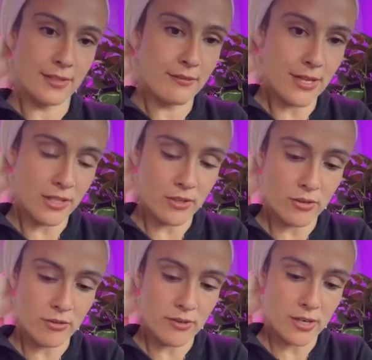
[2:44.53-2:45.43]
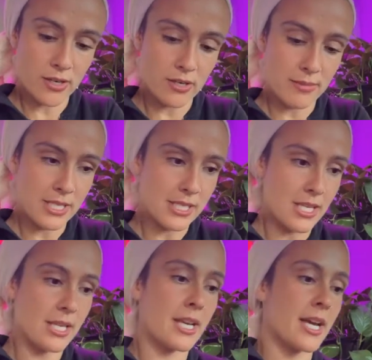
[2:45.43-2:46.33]
Vancouver,
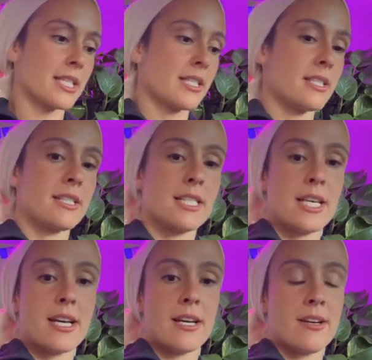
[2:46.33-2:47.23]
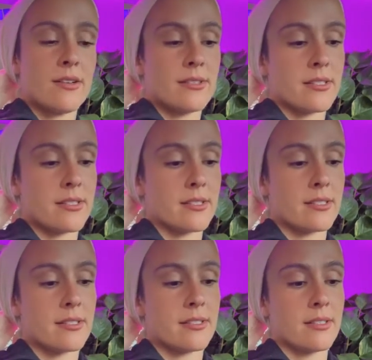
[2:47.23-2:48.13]
BC, Canada's in the house.
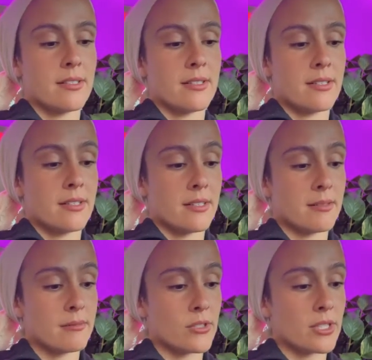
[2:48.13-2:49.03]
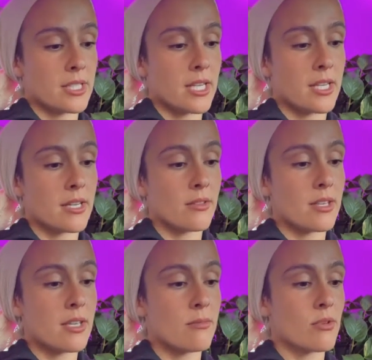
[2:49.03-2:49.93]
I'm just taking out the
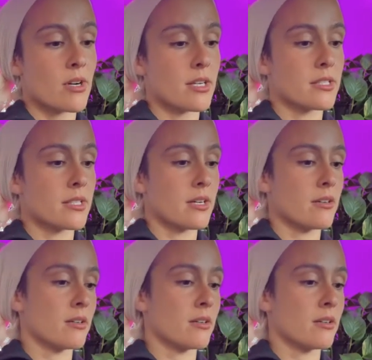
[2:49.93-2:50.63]
Hebrew cards now.